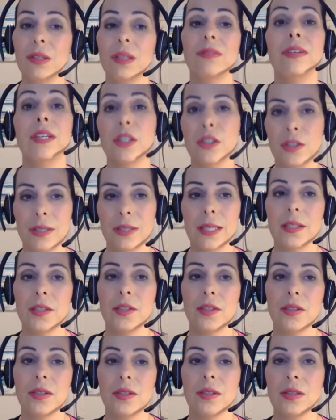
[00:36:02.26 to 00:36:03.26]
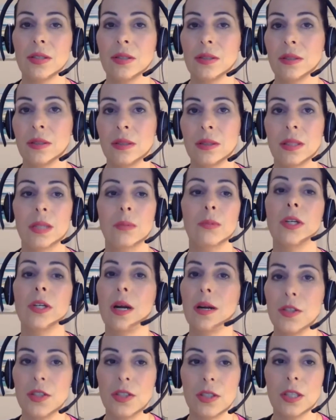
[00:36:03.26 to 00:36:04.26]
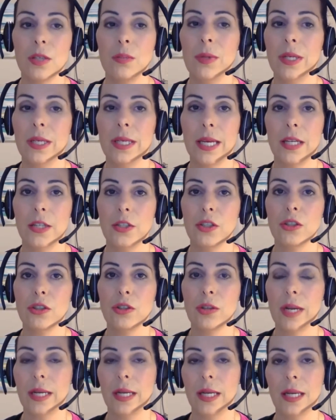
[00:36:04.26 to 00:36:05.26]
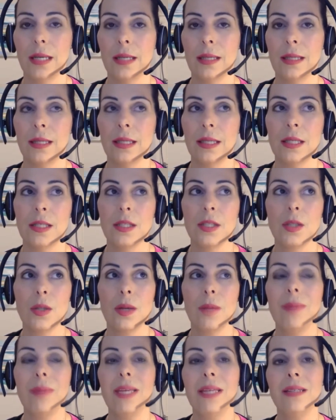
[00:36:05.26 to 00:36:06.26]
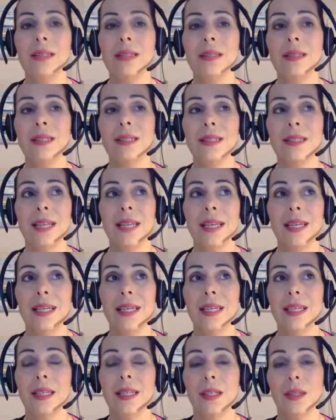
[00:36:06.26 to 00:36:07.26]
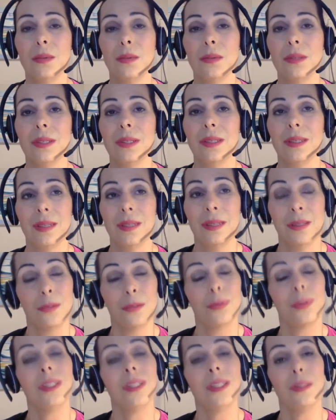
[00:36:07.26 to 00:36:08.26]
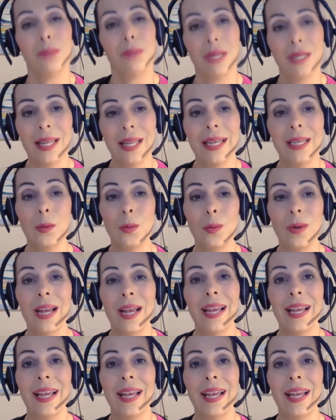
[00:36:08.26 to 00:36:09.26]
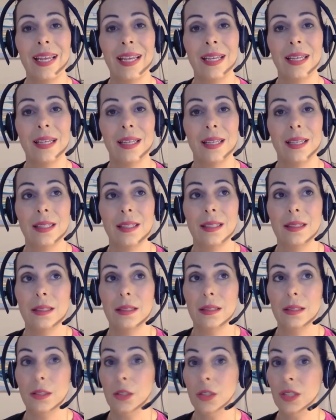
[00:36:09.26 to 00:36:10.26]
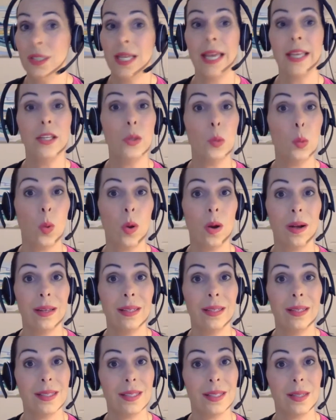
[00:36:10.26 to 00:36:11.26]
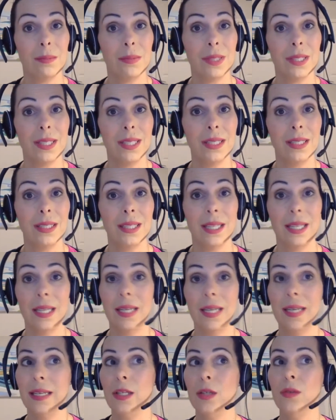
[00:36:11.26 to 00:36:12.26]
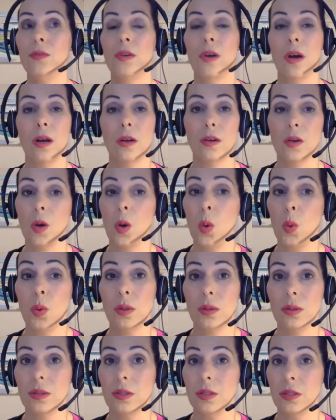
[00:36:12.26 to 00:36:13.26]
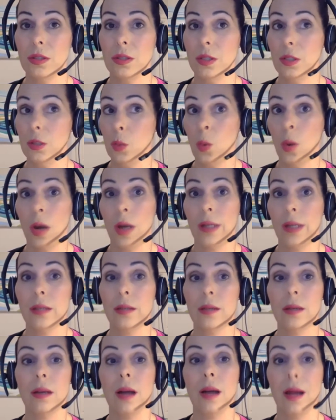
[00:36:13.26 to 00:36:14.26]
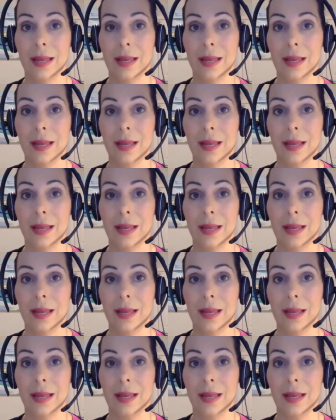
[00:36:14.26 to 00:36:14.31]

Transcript: interest in regards to communication training." So I'm basically saying in a really polite way, you said you wanted something and you've gone cold. Do you want it or not?